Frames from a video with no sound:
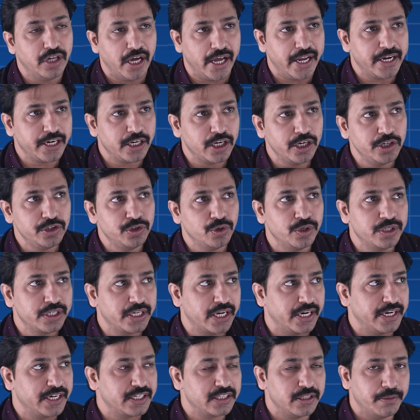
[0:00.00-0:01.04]
Directly don't
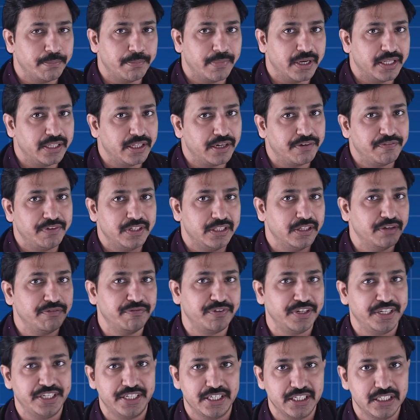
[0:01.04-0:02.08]
connect the mother with the
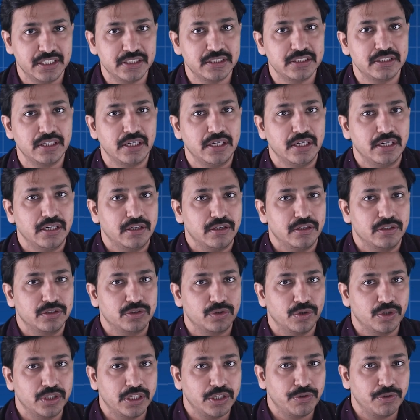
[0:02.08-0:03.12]
fetus, so